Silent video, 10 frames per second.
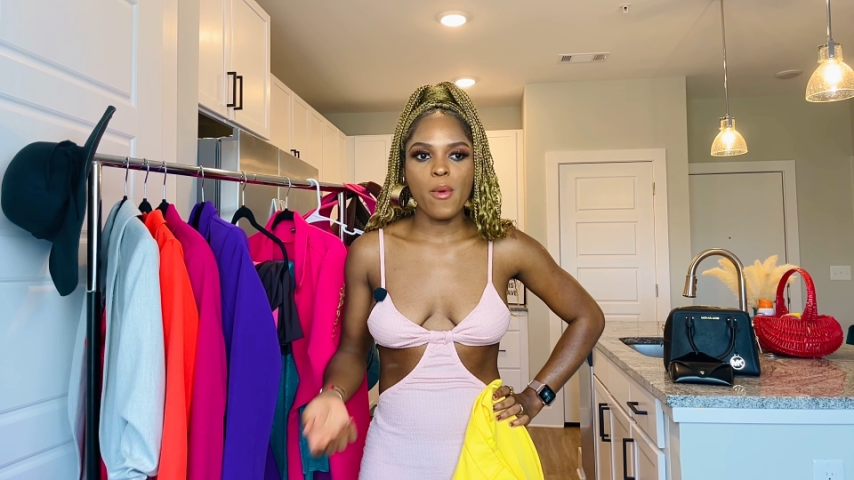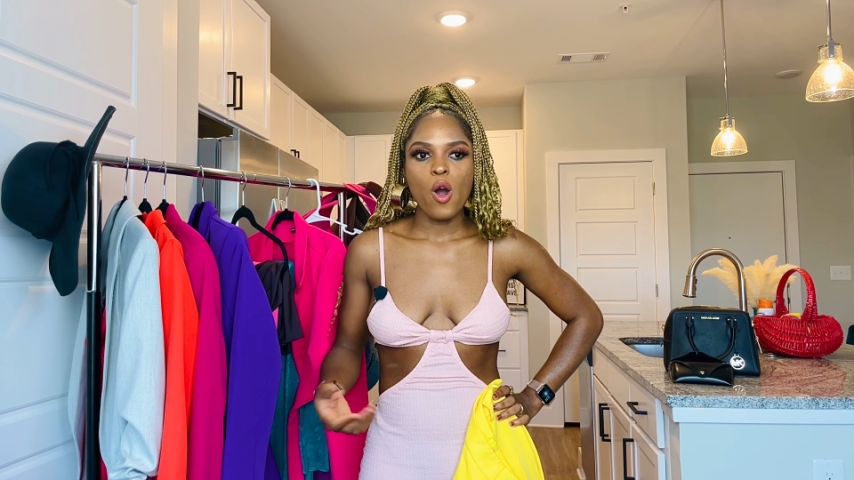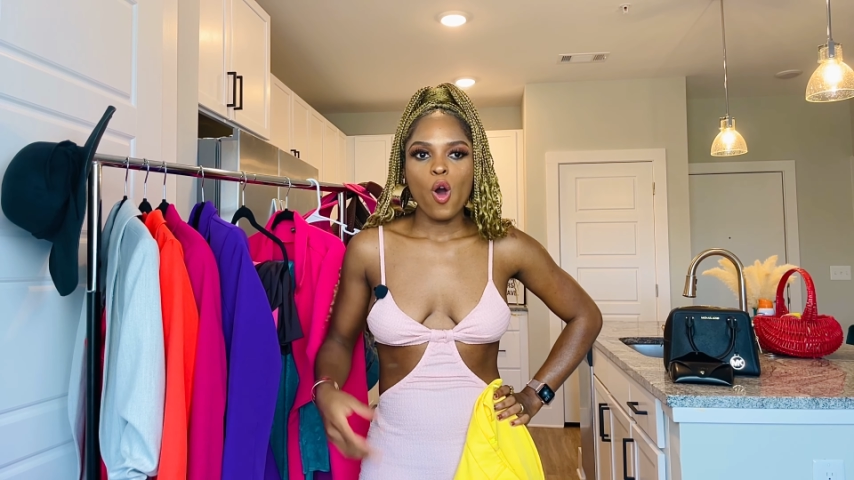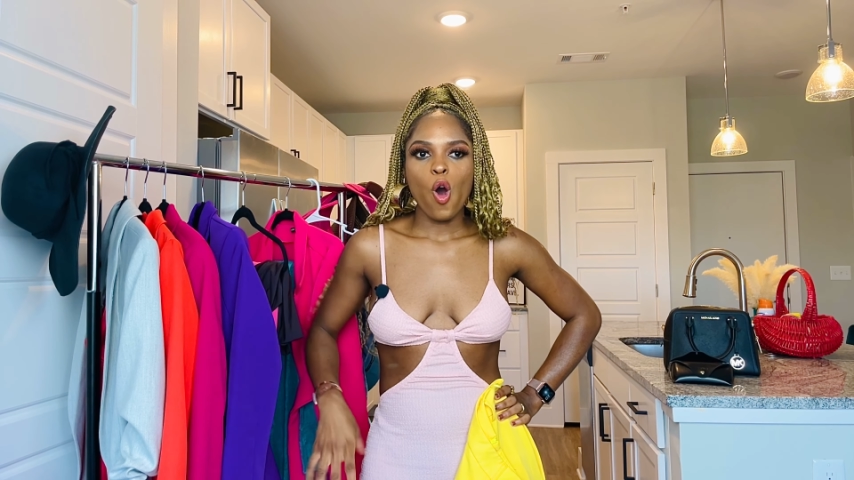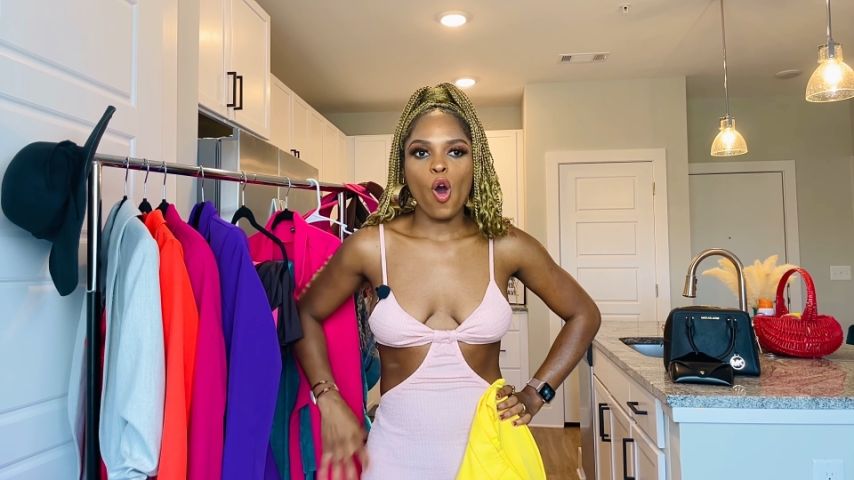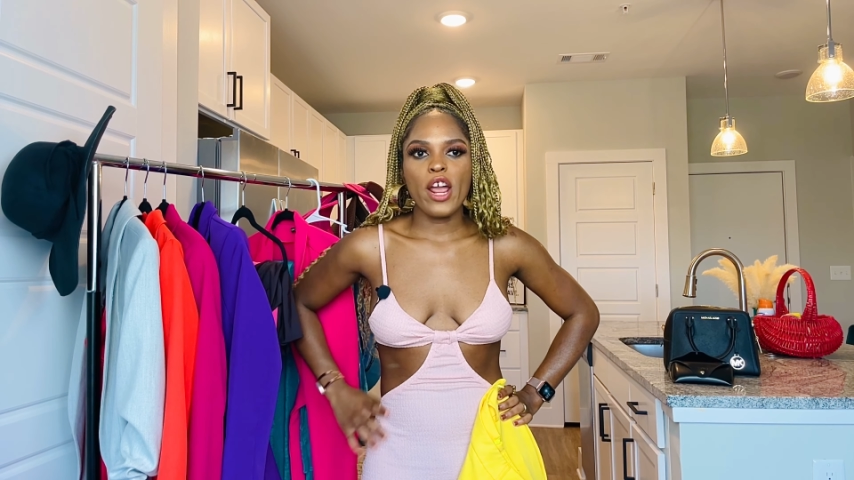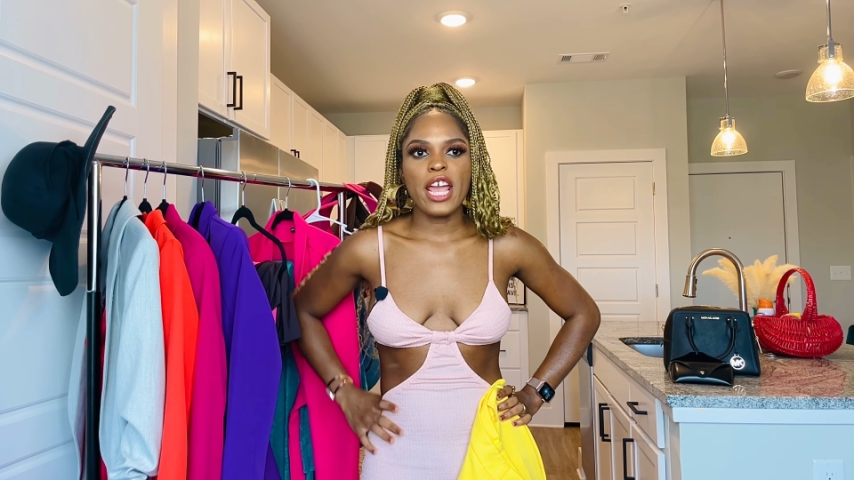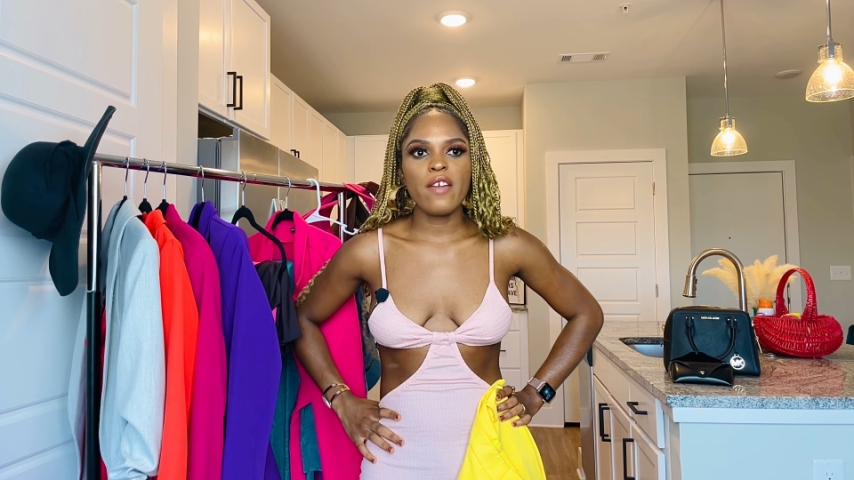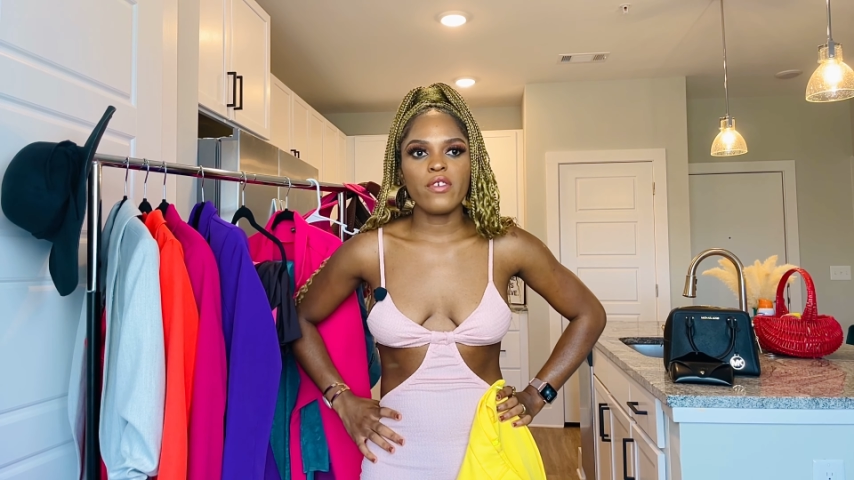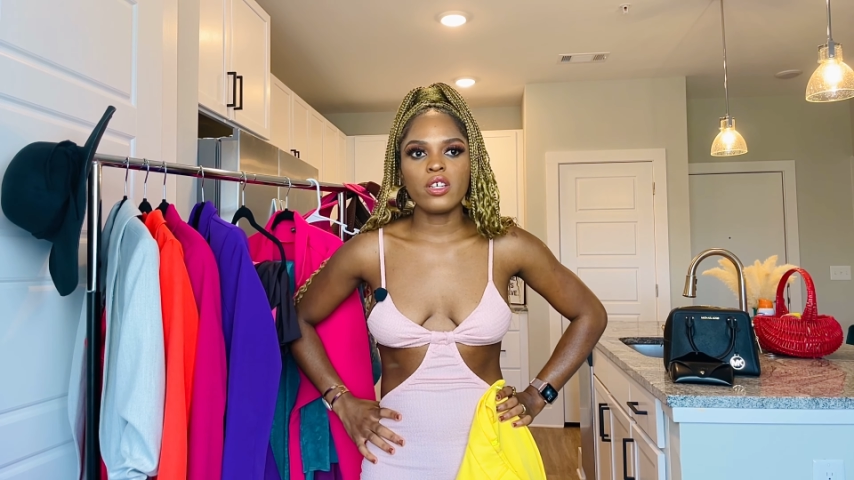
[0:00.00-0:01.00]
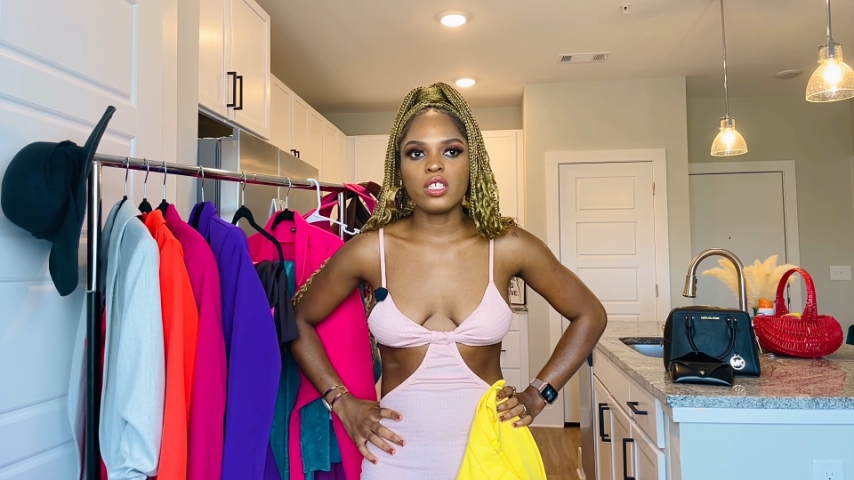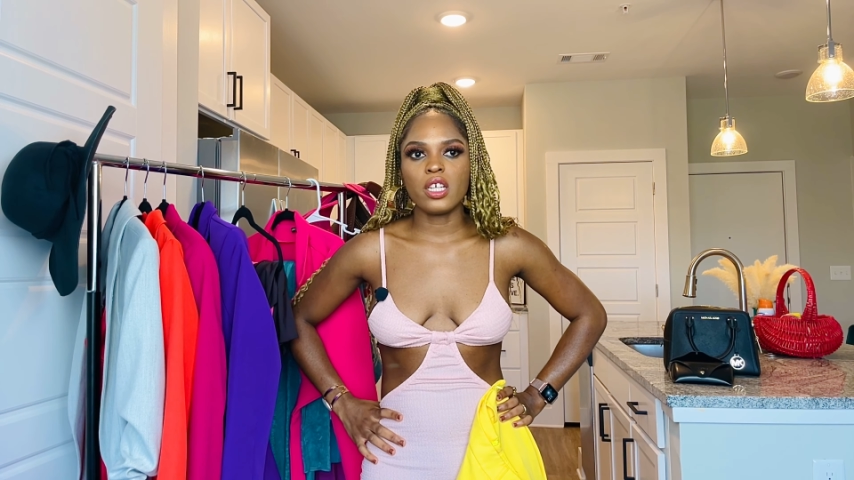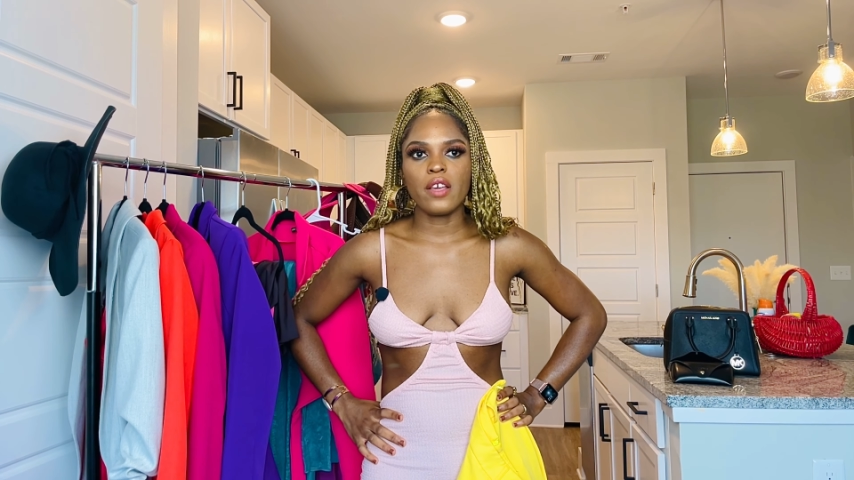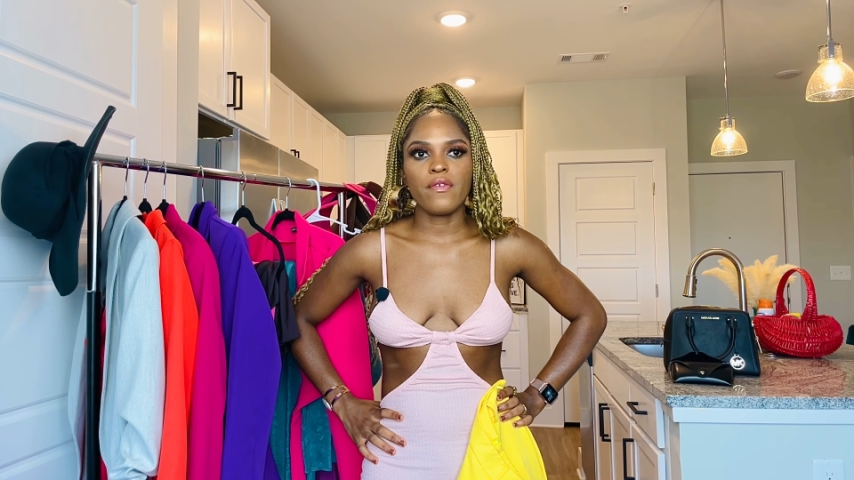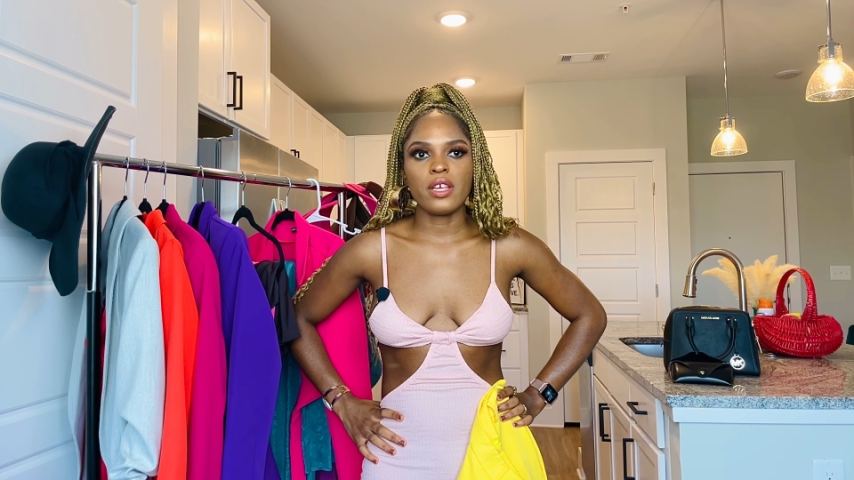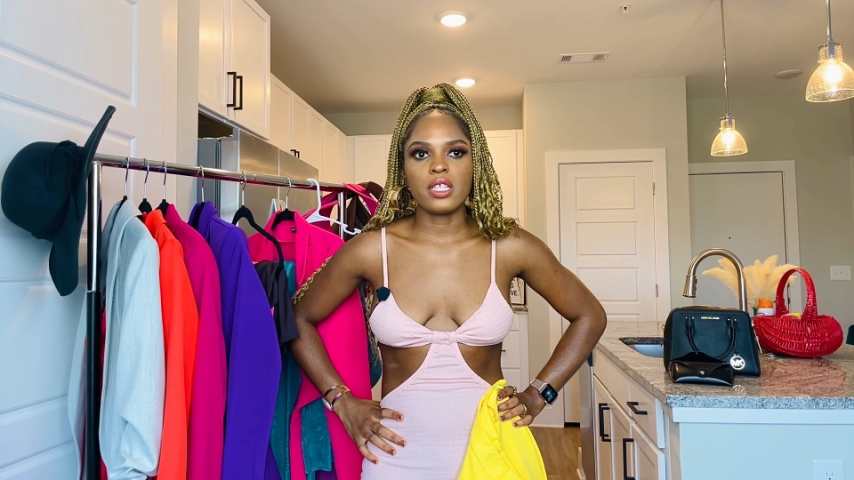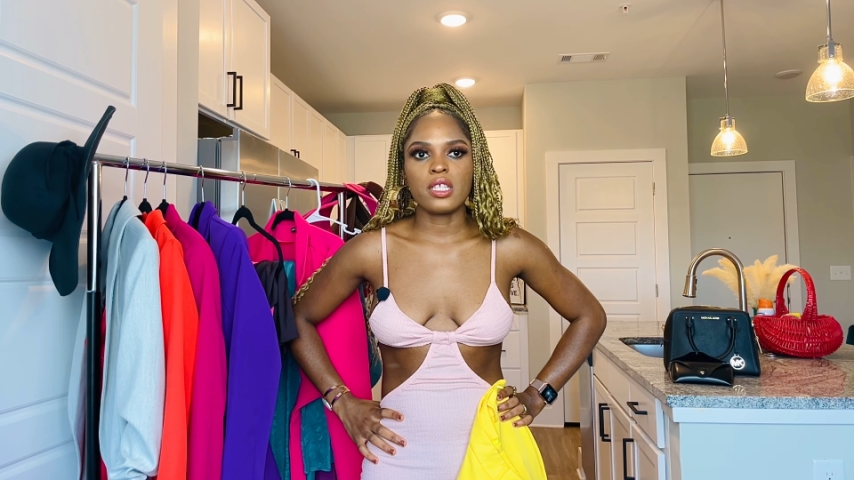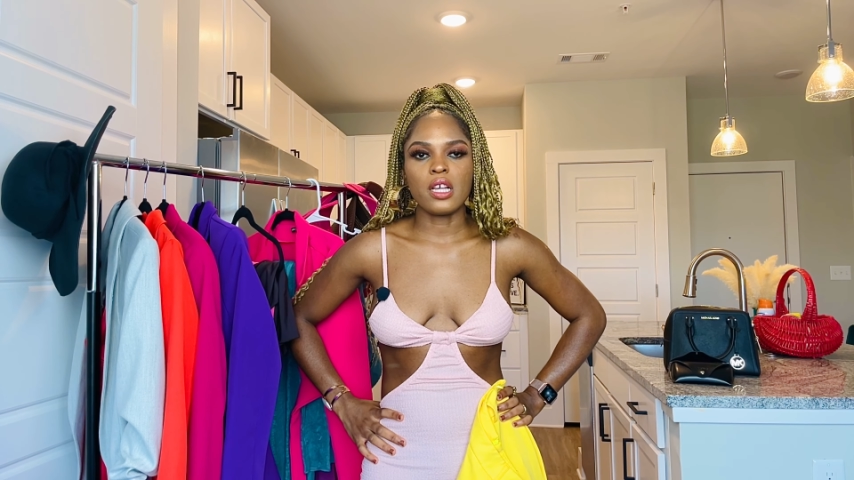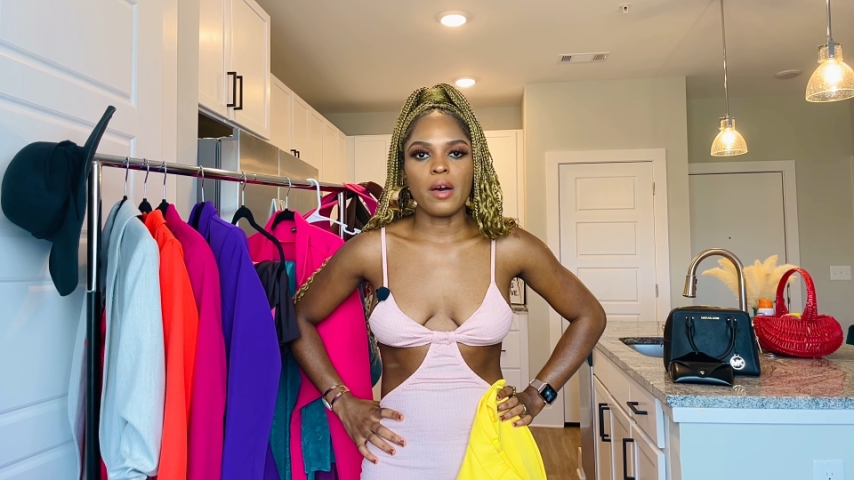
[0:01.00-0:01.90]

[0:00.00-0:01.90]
or even if it's